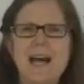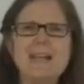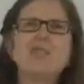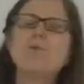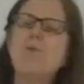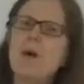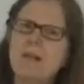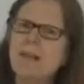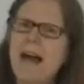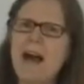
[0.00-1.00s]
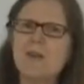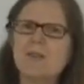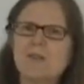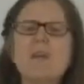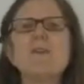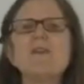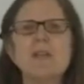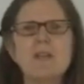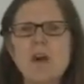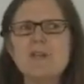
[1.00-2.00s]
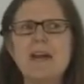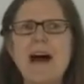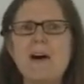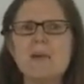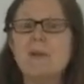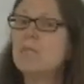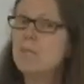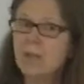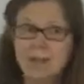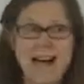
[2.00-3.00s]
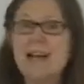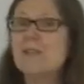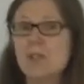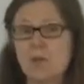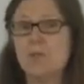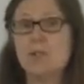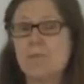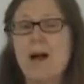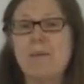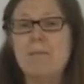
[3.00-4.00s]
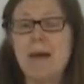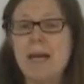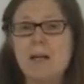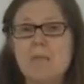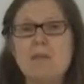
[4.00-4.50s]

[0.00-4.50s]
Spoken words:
And she pointed out something that no doubt a lot of students probably make.